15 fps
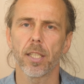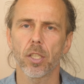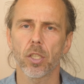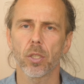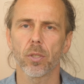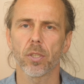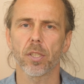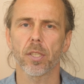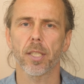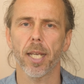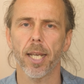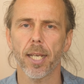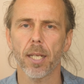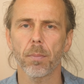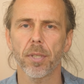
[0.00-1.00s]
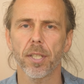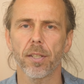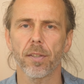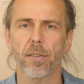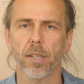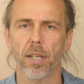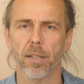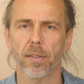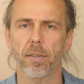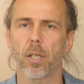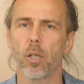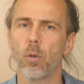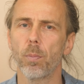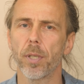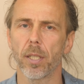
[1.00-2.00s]
issues can be discussed
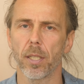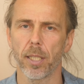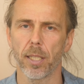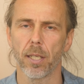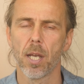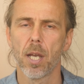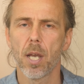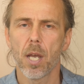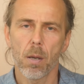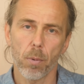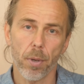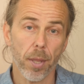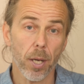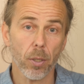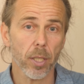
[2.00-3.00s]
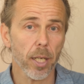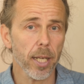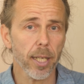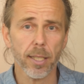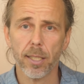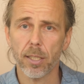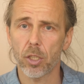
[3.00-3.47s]
openly, without any